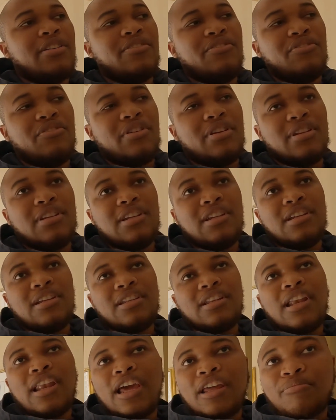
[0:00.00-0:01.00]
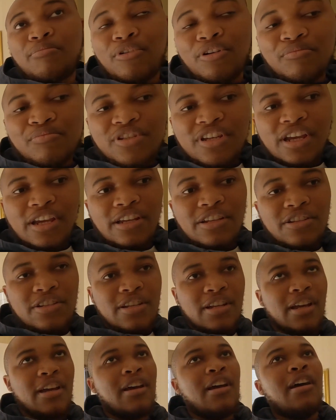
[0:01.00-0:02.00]
So if I need a light bulb
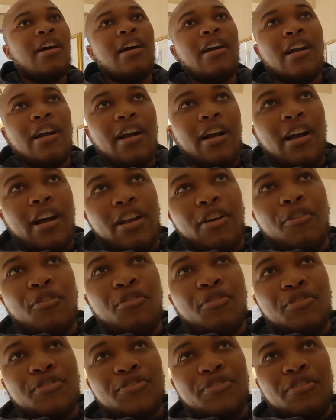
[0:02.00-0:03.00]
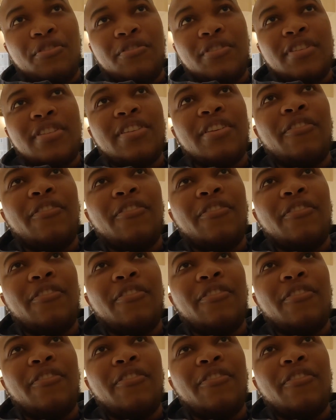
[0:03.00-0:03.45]
changed, gotta call service.